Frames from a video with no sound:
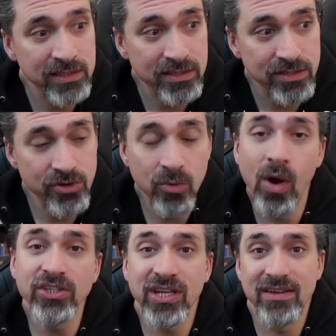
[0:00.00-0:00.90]
you can
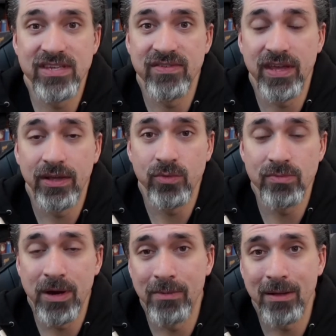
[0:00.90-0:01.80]
watch live TV with
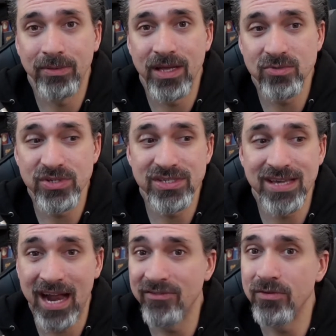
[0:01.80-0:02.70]
Paramount Plus, which is
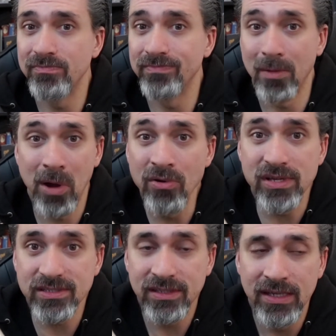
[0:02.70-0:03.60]
kind of a
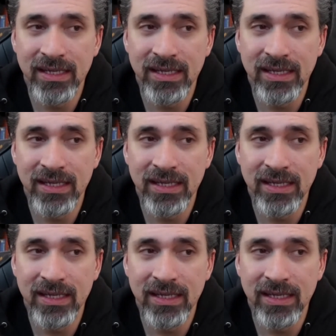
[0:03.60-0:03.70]
bonus.